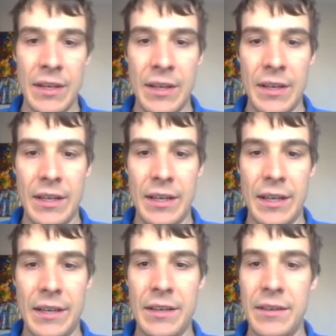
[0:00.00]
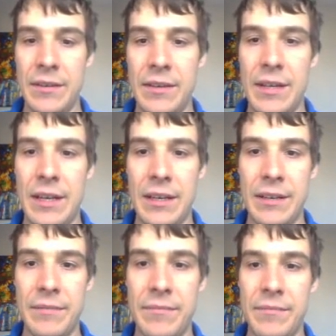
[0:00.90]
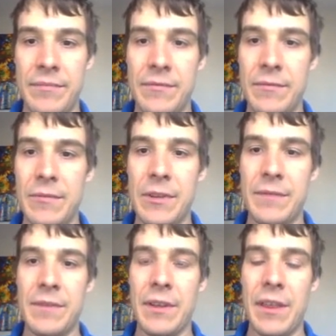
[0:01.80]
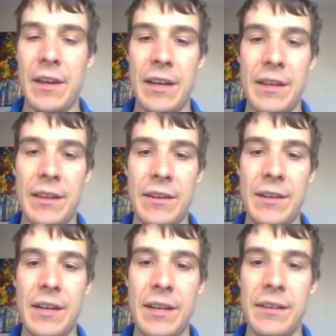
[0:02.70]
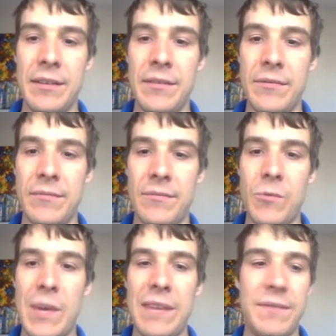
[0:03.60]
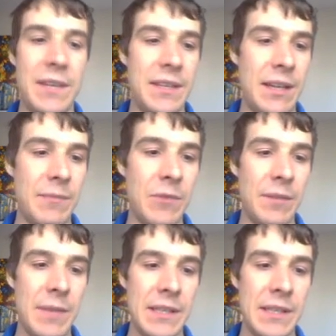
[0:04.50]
like Rutherford thought. They're not wavy type orbits